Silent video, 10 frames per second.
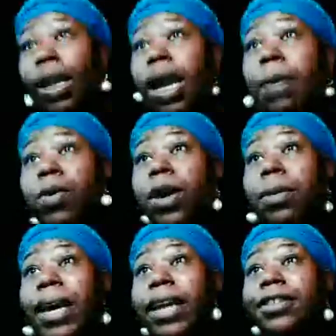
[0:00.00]
I'm a real
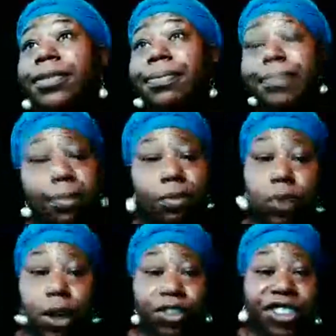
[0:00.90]
bitch.
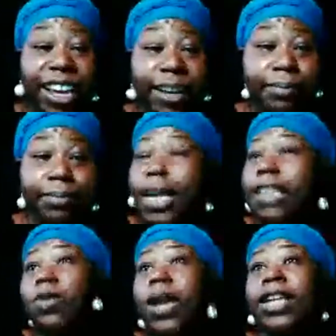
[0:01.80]
Real chick.
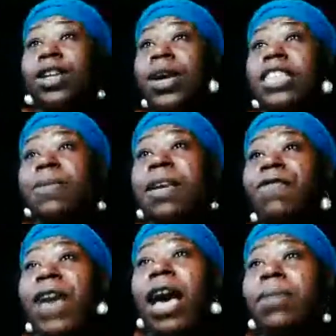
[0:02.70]
That's what I do. I speak
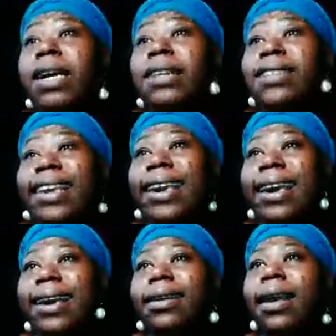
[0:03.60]
foul because I
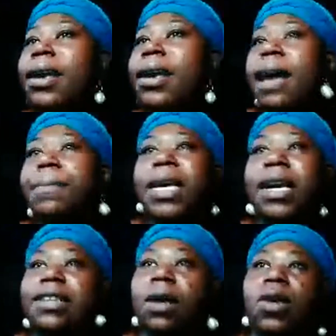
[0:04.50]
can. Not
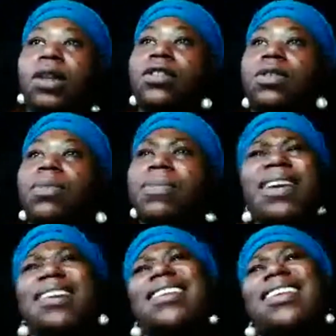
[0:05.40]
because I want to, but
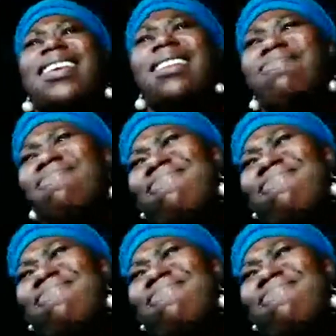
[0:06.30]
because I can.